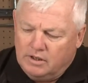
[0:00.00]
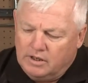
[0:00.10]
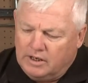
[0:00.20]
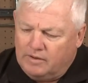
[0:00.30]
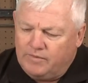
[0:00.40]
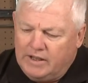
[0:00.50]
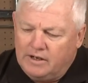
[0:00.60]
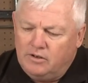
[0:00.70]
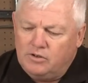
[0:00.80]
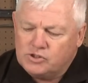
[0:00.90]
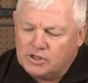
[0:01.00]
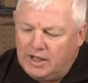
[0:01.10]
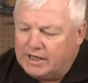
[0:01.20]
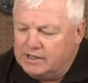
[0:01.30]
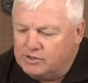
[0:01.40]
Uh, it looks
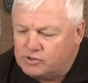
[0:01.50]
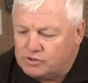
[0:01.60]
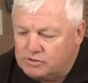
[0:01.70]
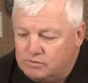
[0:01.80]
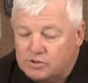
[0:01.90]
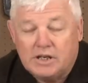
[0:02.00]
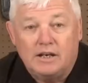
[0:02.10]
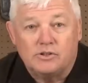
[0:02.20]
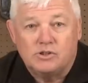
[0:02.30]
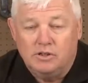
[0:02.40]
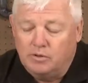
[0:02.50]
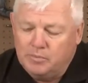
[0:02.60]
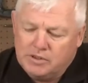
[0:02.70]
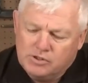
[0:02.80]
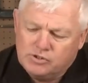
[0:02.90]
like it's stainless steel
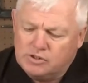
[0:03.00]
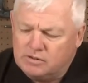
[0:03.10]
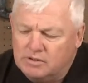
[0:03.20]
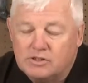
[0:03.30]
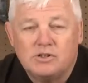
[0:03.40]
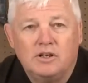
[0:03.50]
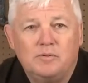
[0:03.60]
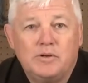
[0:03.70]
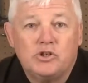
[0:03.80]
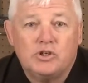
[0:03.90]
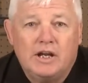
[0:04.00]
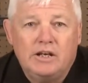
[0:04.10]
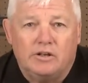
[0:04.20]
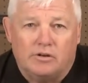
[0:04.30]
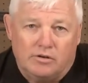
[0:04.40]
because it, it's a little bit
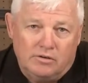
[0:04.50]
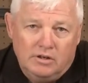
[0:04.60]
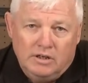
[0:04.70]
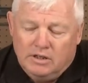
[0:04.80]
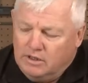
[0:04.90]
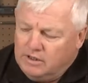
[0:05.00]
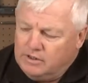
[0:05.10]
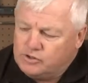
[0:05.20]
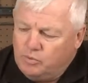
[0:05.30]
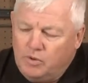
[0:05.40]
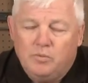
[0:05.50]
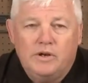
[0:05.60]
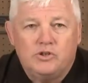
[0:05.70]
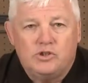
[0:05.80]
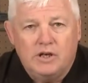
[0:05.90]
shinier. Uh, so one way
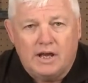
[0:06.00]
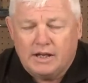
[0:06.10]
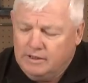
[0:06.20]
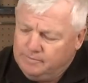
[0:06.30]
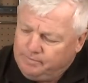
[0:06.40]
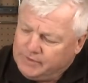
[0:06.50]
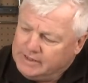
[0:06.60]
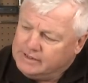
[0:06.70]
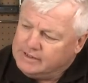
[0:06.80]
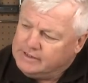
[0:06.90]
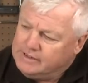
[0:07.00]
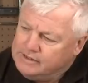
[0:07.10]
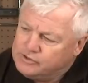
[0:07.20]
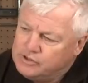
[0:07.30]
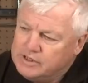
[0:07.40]
to check
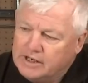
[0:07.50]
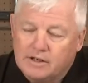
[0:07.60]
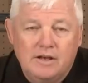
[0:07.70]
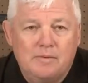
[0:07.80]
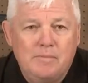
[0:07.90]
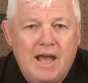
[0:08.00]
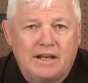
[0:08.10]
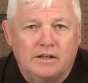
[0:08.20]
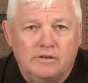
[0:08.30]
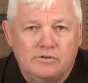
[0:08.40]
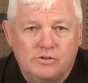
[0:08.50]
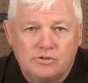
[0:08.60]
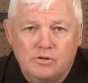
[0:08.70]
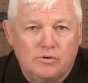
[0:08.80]
is to take a magnet, just a